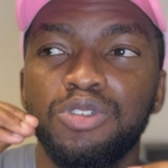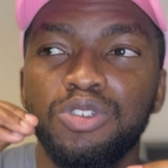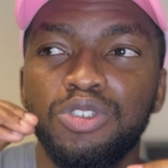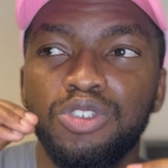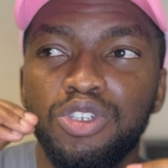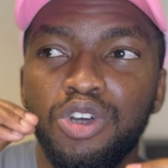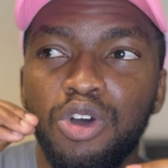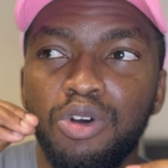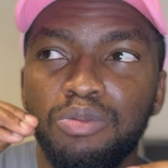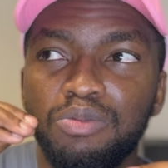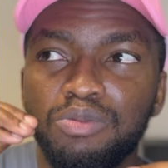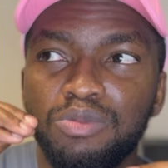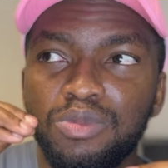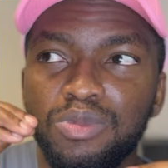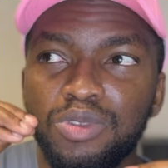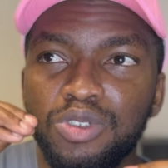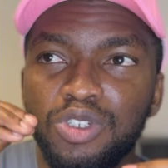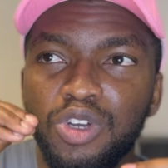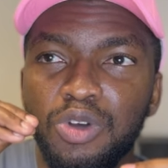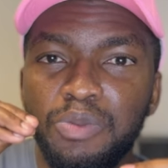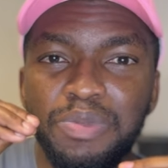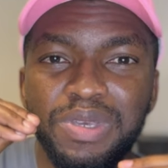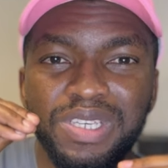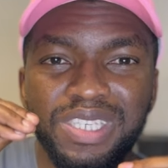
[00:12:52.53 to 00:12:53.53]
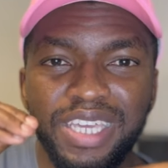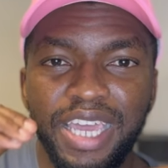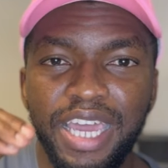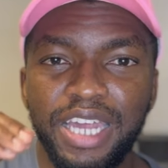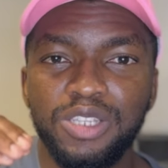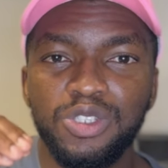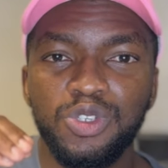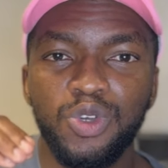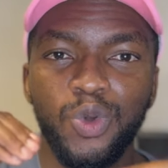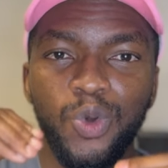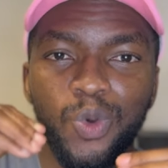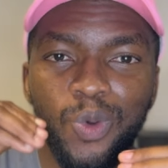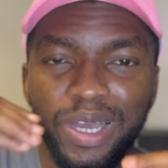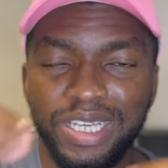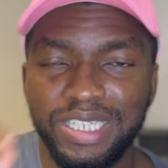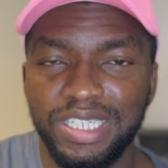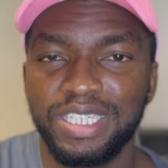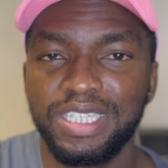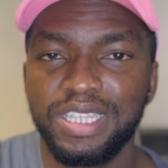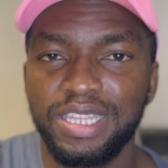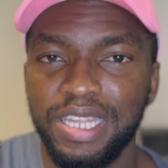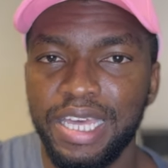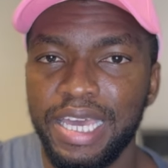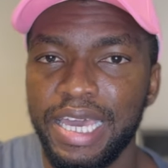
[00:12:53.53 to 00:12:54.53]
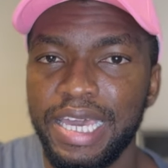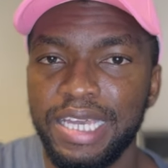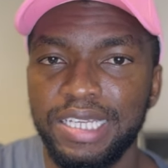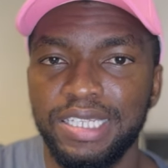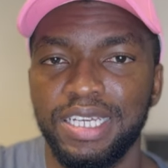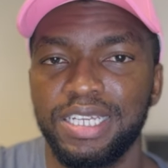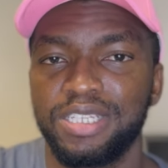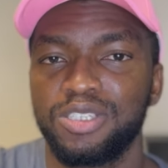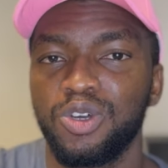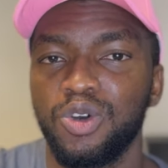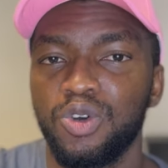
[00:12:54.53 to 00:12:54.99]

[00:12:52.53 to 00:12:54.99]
Don't be scared to question the agent,